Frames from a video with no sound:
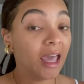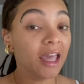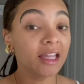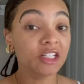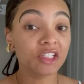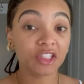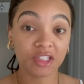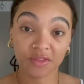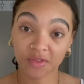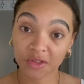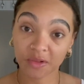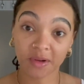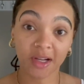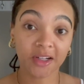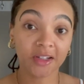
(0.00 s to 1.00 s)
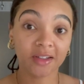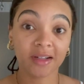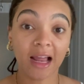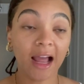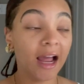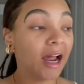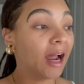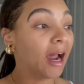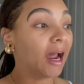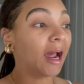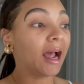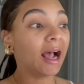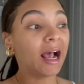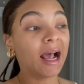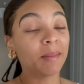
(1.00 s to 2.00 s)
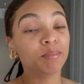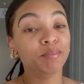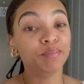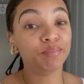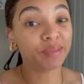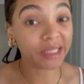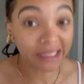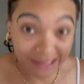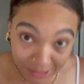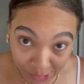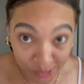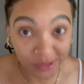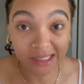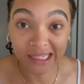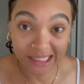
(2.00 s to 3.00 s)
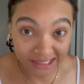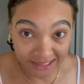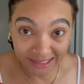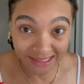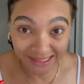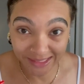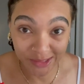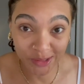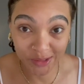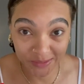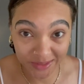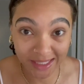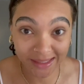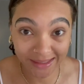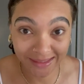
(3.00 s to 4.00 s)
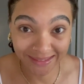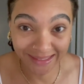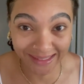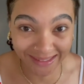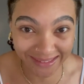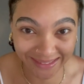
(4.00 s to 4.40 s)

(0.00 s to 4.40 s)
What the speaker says: And just for the record, I've been doing edges, you know what I'm saying?